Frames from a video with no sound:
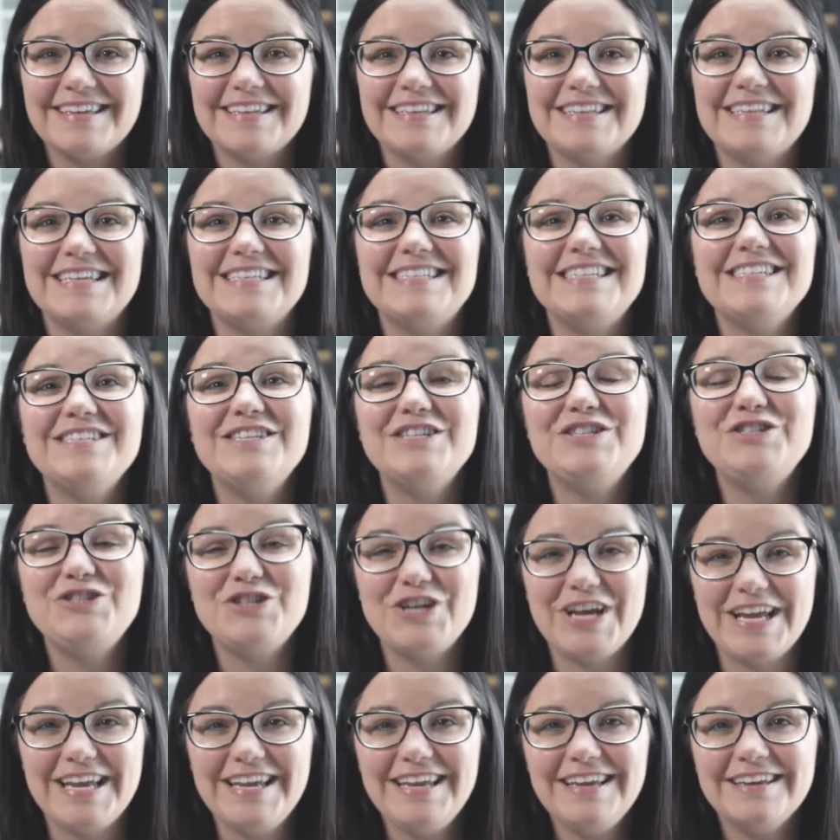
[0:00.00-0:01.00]
This is a
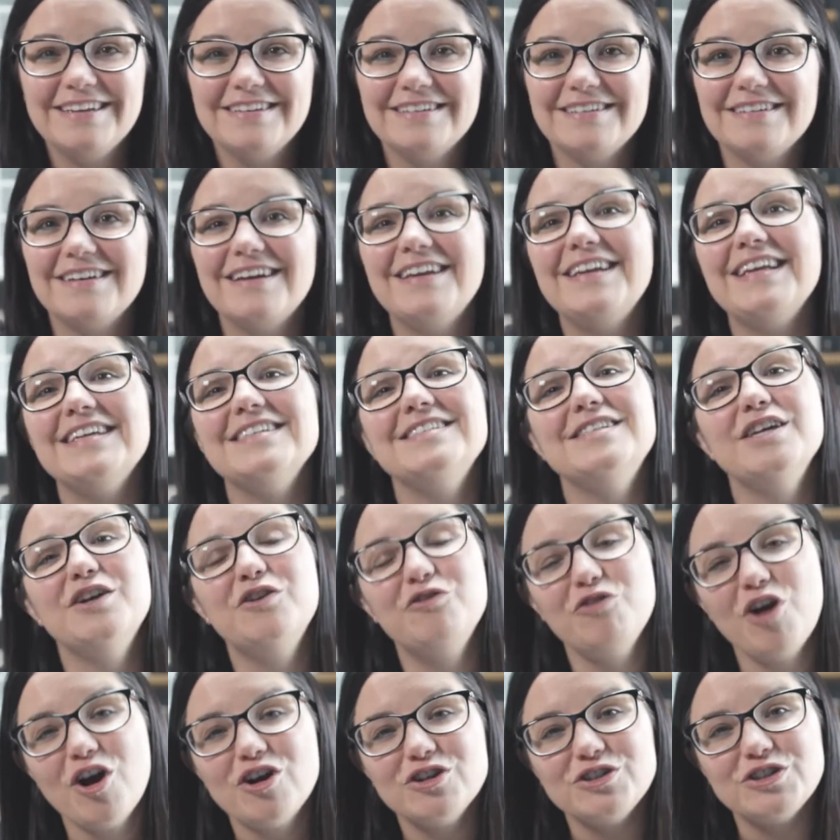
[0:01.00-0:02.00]
G and it's a
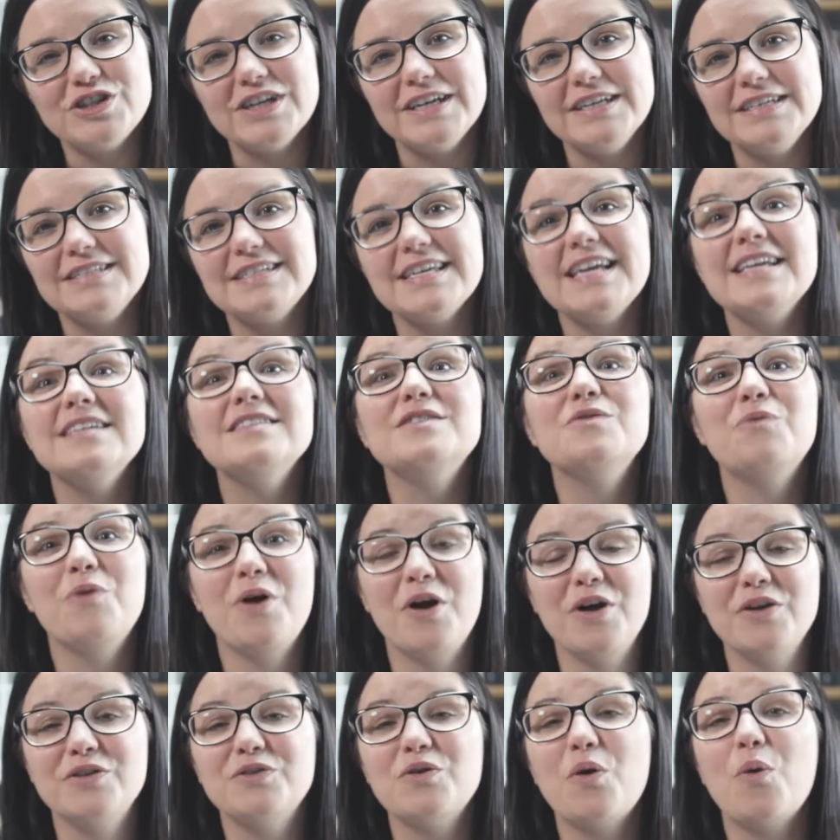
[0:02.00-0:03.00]
crotchet. It's
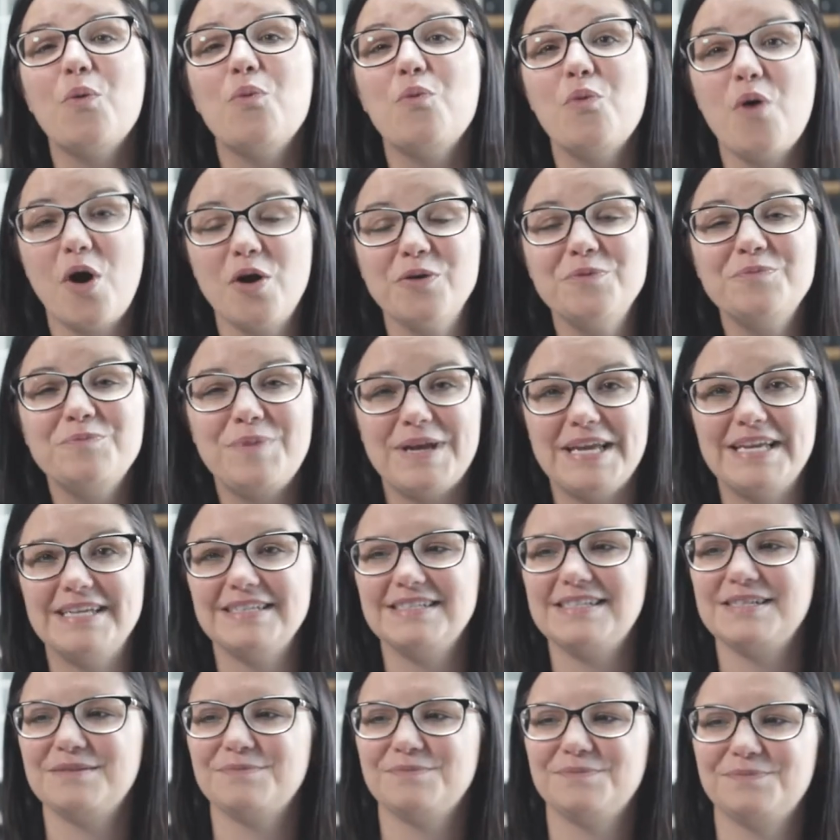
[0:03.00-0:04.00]
worth 1
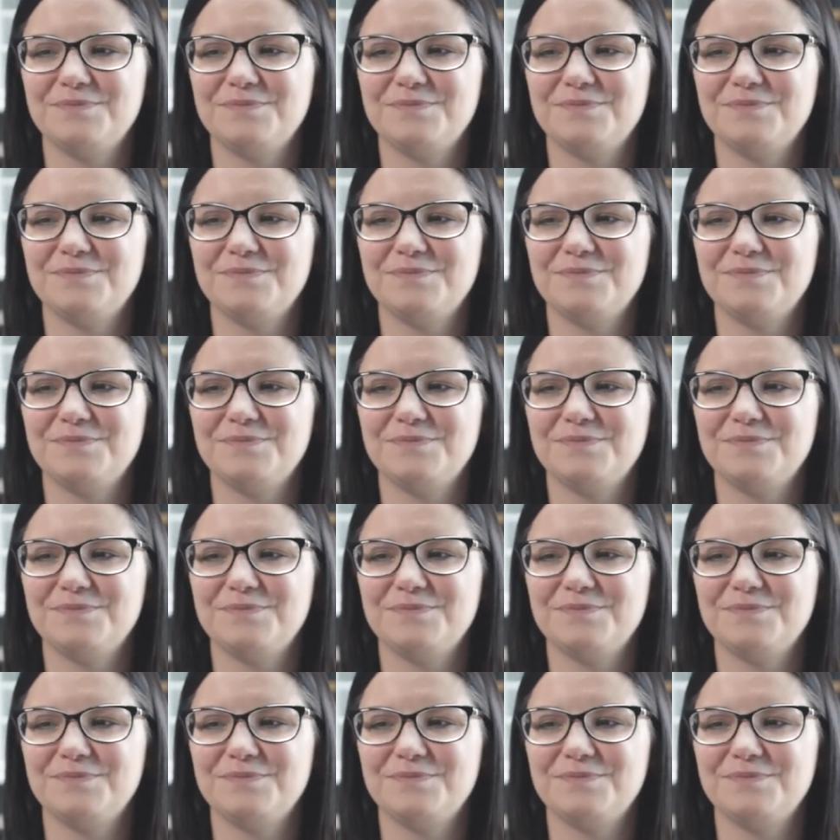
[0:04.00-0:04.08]
beat.